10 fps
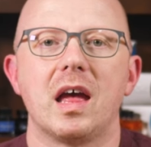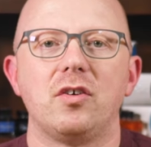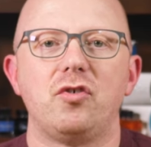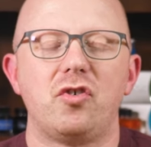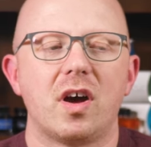
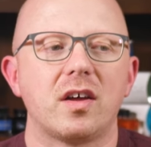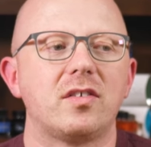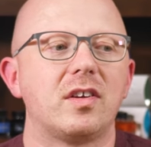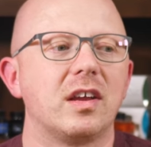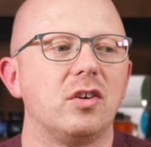and
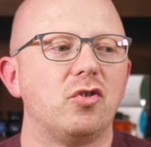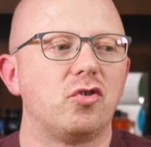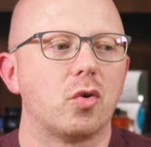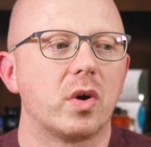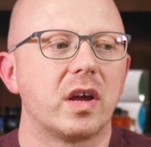just
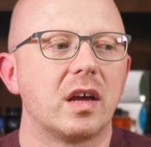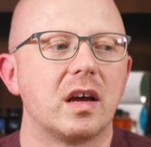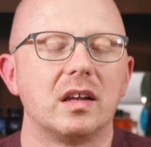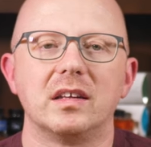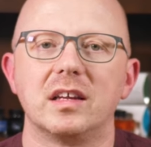
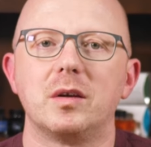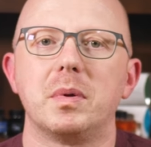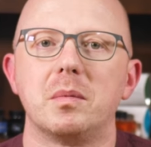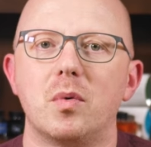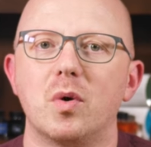enjoying a little
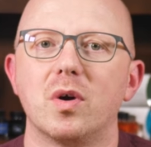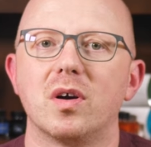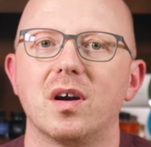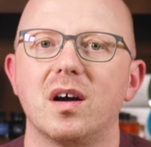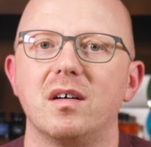bit
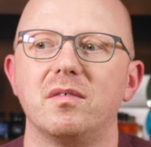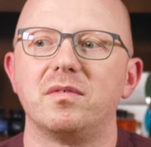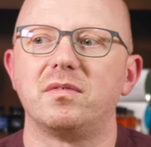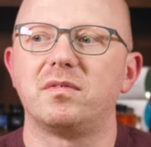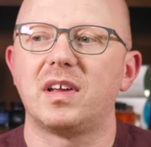more
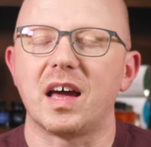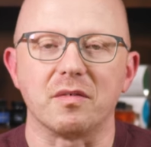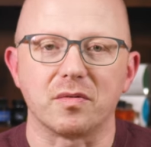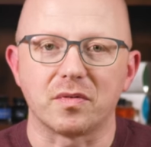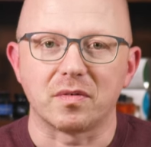of
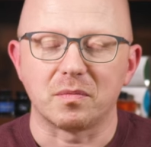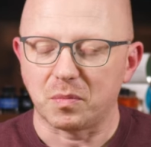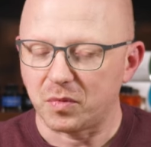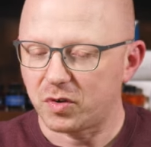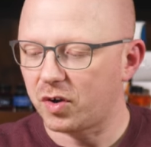life.
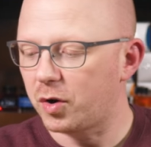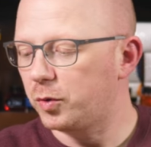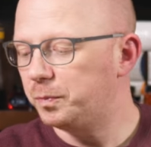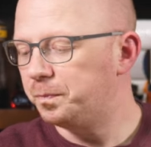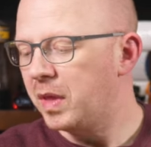
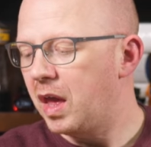So